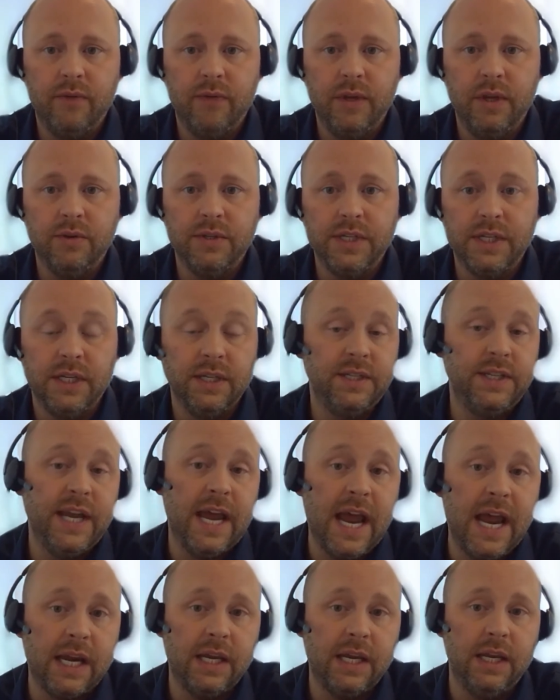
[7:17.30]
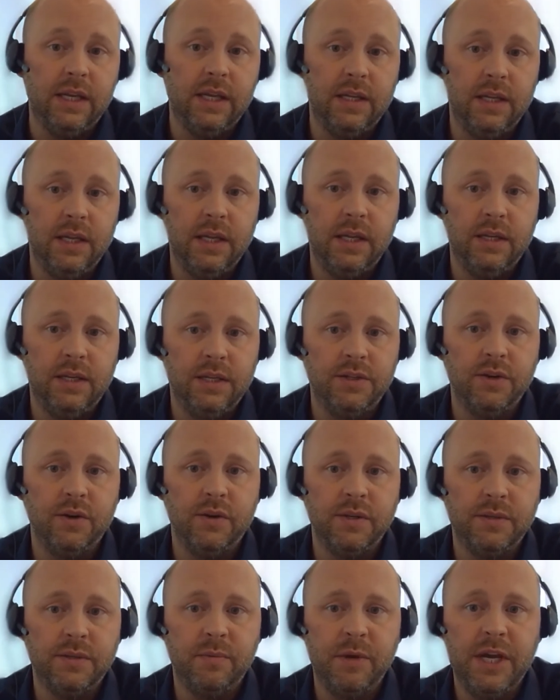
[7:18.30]
using tech in, in the
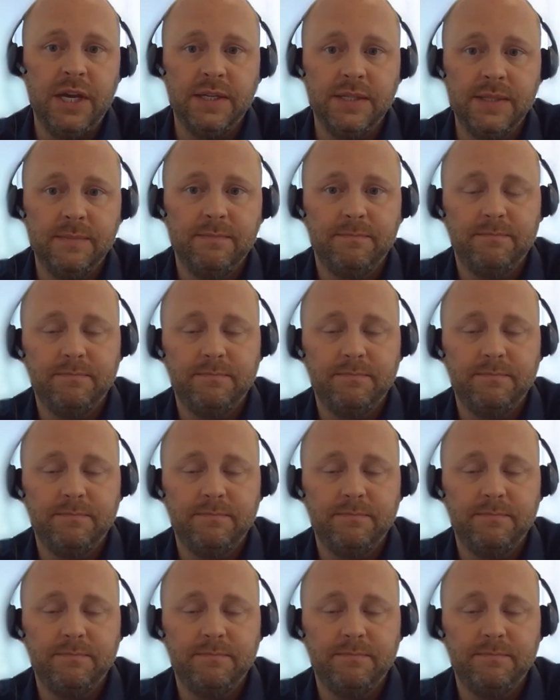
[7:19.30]
insurance space.